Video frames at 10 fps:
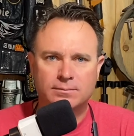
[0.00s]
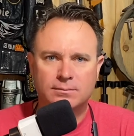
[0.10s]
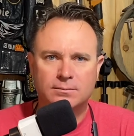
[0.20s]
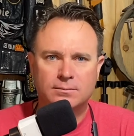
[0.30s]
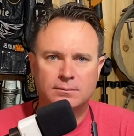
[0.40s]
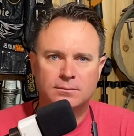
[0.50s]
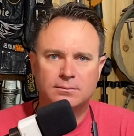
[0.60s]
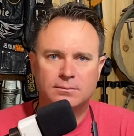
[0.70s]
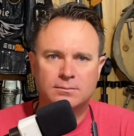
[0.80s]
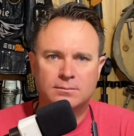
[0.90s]

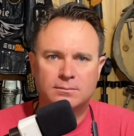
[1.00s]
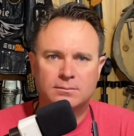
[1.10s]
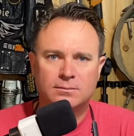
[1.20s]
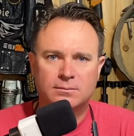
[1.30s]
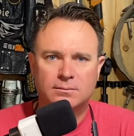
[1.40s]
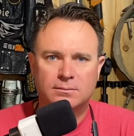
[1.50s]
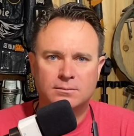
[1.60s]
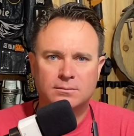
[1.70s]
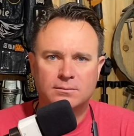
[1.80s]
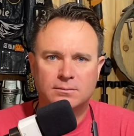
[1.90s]

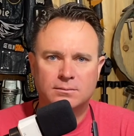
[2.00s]
Nobody speaks.